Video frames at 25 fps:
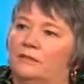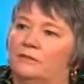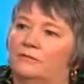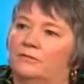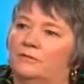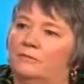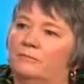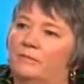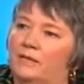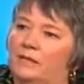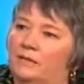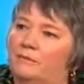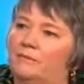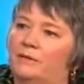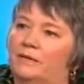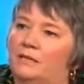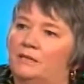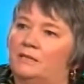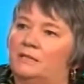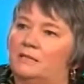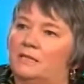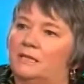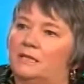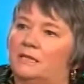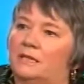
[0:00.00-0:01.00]
for many,
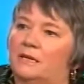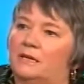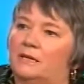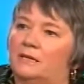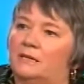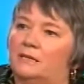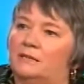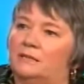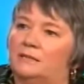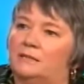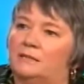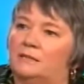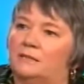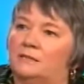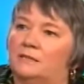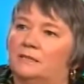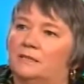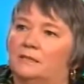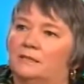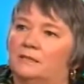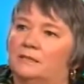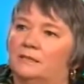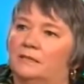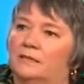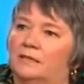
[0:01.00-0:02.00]
many decades.
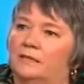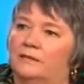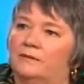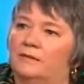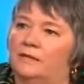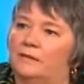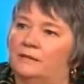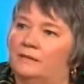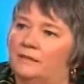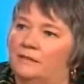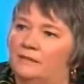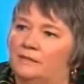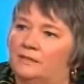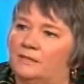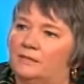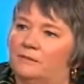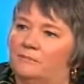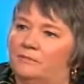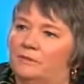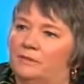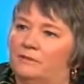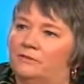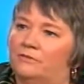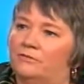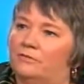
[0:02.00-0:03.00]
And that needs to
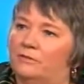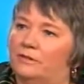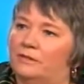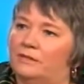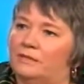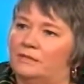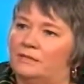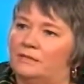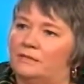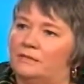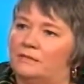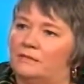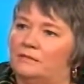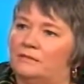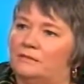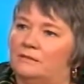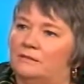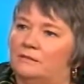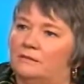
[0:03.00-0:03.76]
be addressed.